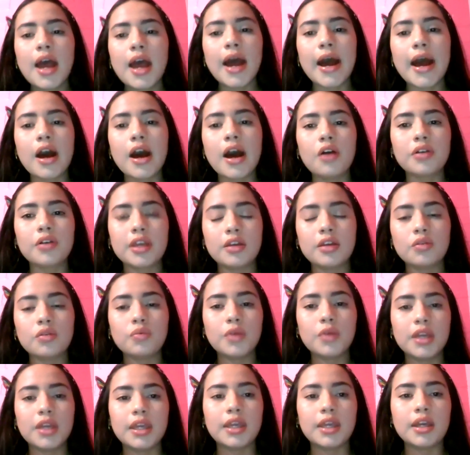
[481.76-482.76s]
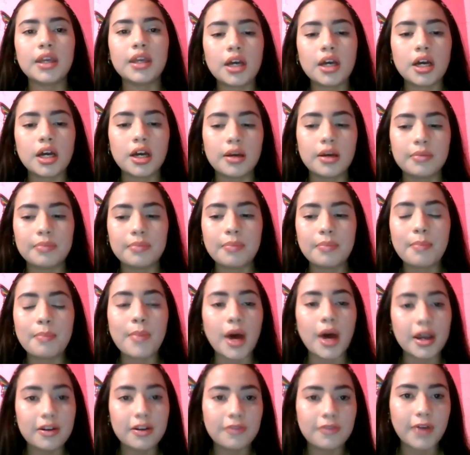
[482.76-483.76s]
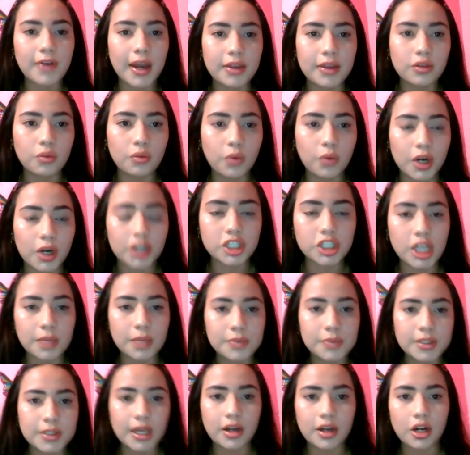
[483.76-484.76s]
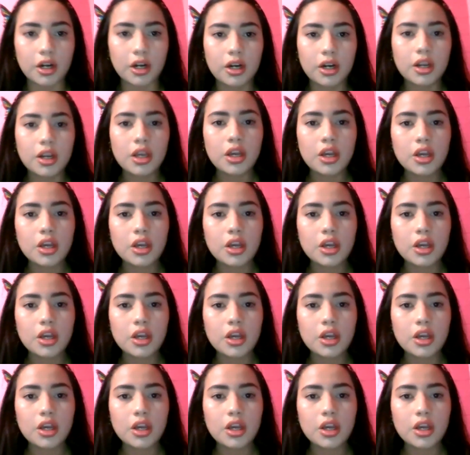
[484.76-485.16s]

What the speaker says: how can we modify the workshops that are